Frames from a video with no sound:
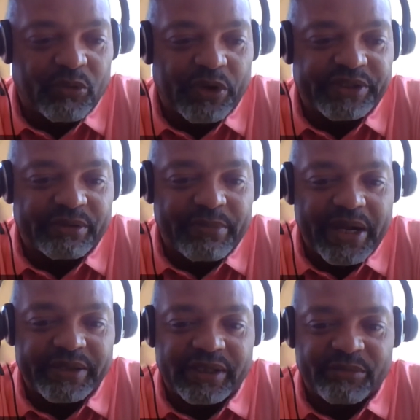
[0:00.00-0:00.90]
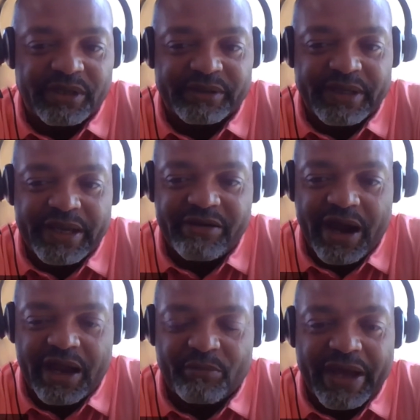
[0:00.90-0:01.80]
But what's amazing to me is that here
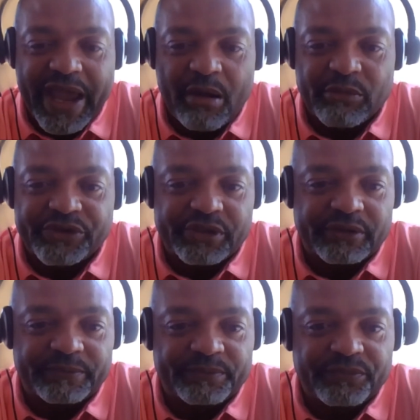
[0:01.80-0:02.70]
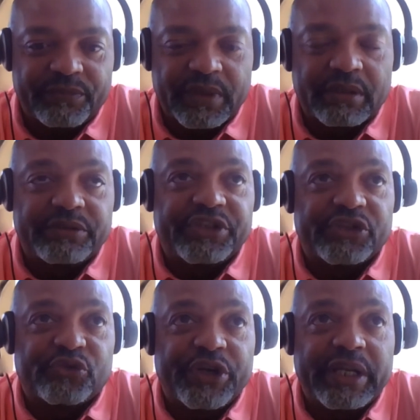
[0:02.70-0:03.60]
I am an amateur,
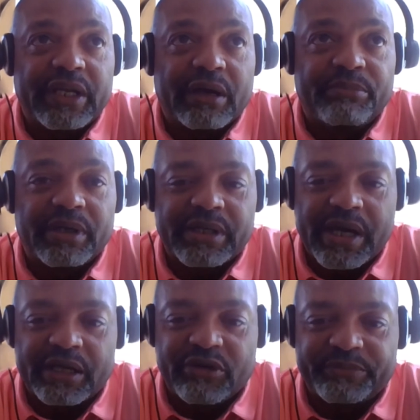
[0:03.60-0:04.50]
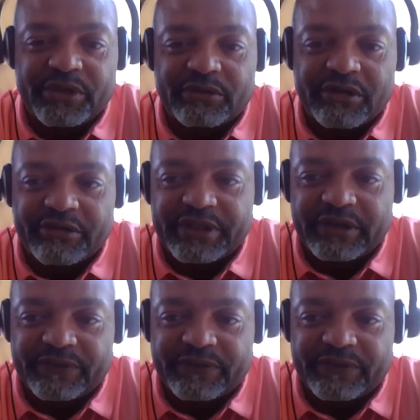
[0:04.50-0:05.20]
just reading a book on cryptocurrency